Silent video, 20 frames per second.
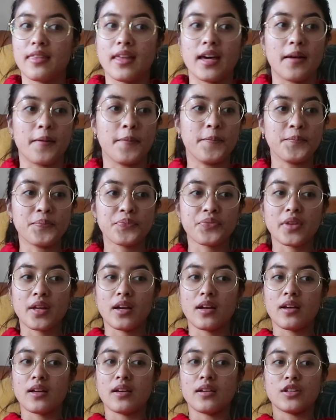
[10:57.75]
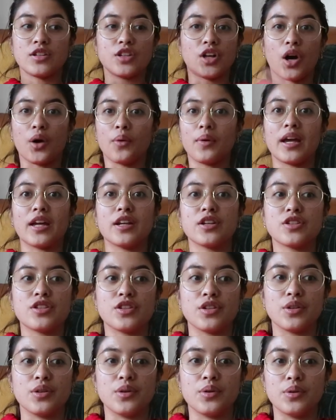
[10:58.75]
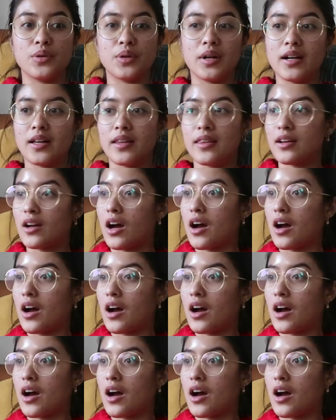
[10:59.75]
then go into the